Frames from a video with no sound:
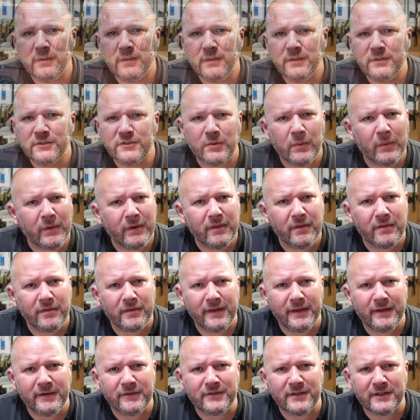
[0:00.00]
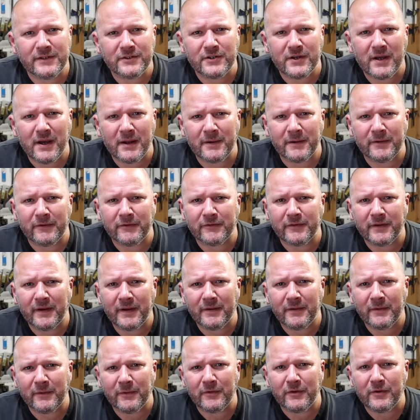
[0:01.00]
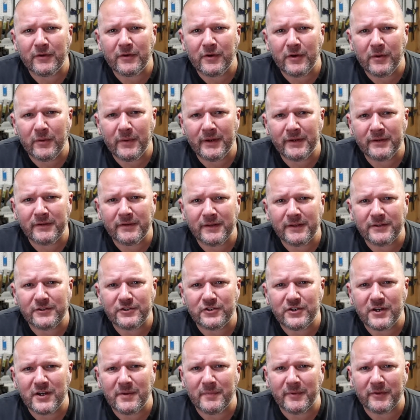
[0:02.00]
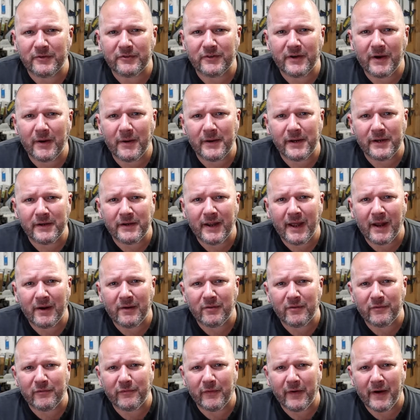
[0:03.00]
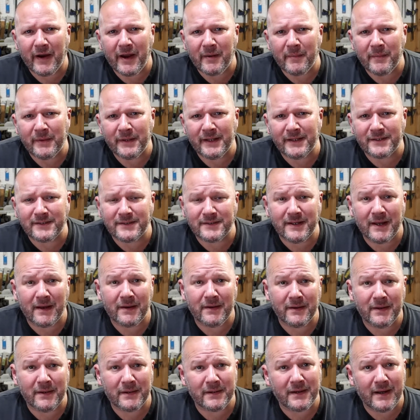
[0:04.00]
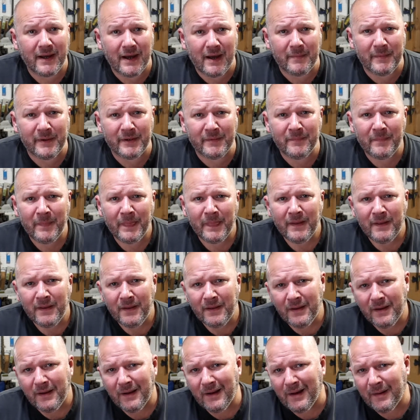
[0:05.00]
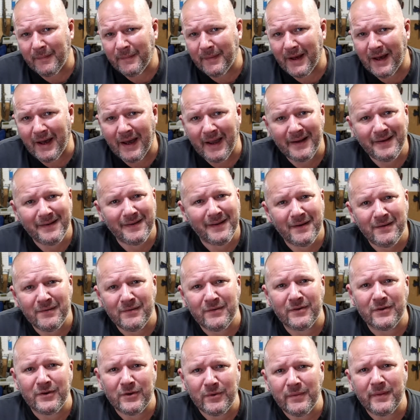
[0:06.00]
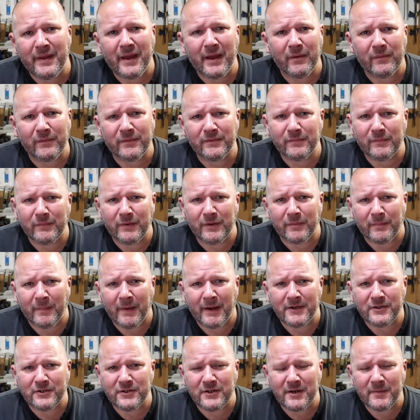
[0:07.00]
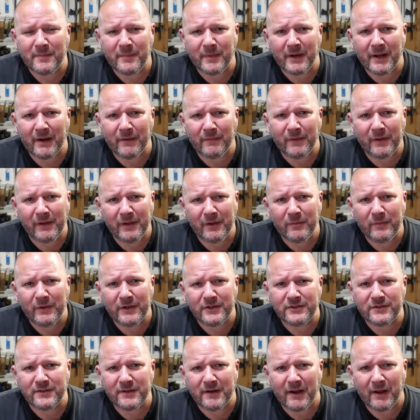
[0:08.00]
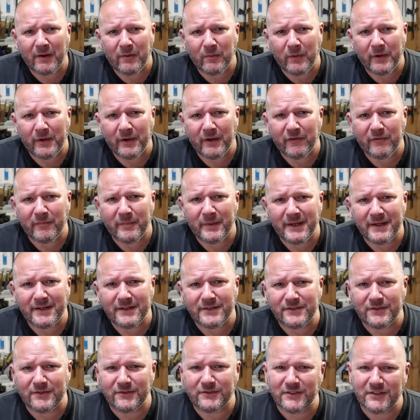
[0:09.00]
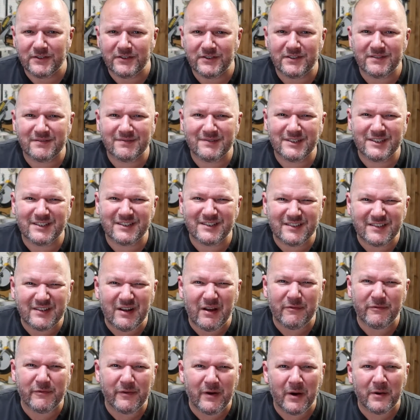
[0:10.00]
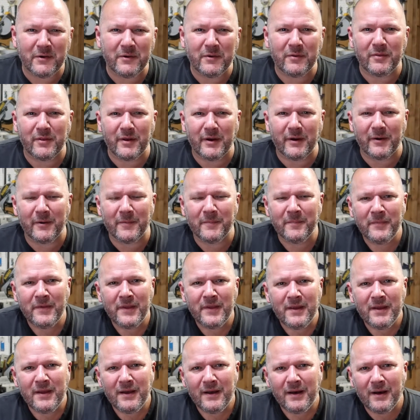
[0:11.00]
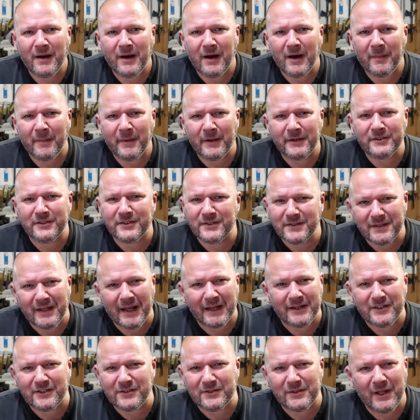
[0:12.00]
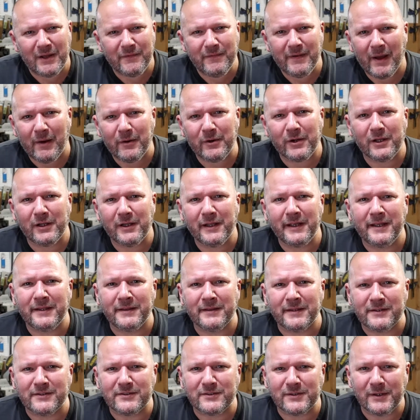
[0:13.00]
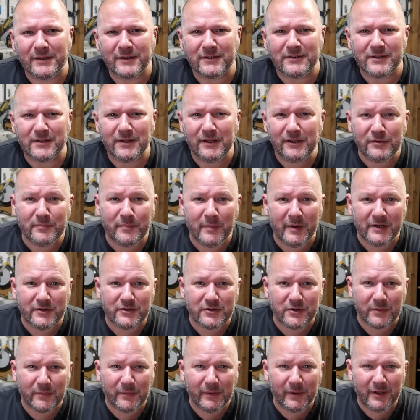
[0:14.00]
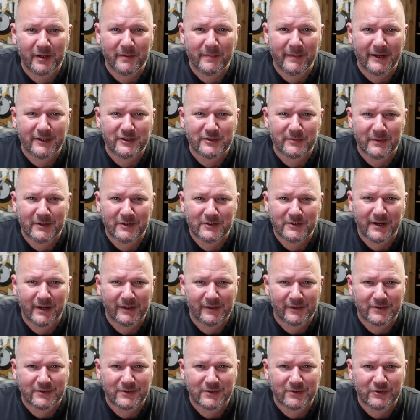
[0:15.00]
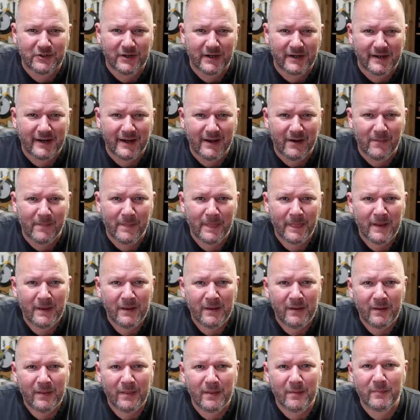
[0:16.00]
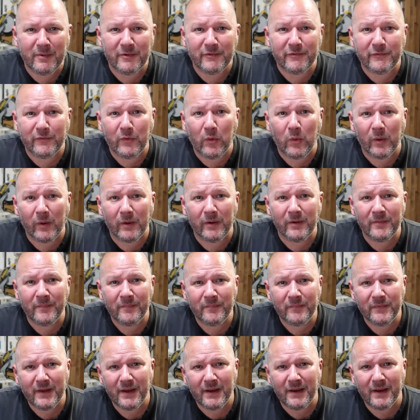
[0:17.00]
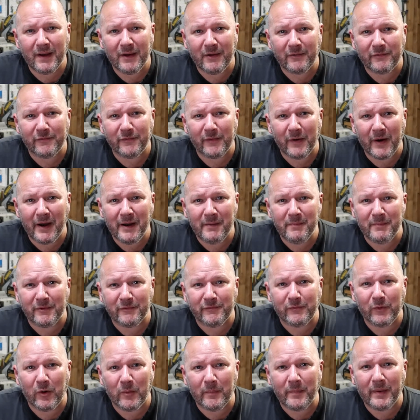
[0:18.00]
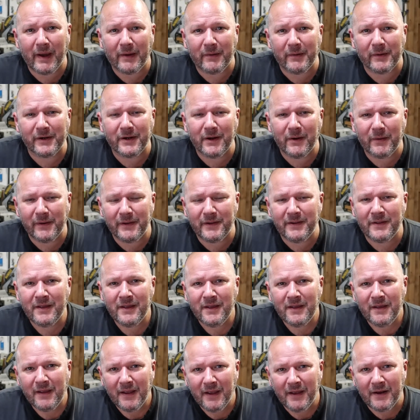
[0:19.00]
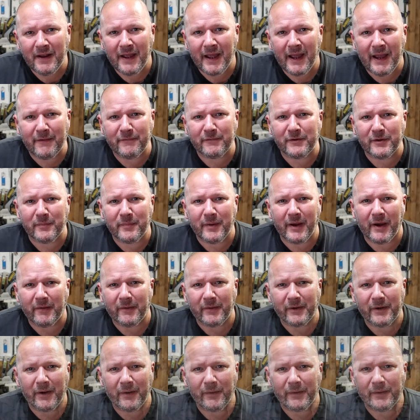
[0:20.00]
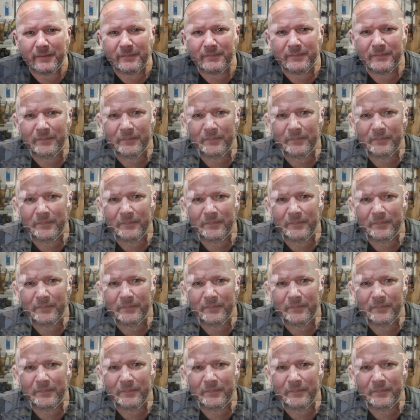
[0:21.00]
So one of the things that John and his son are doing to this Jeep is tearing it down to the frame, and that's not uncommon. I didn't do that with my Jeep, and I really wish that I would have, because there's just stuff under there. I just love how clean this looks. So this picture really makes me jealous. So check out the before frame, before powder coating, and after powder coating.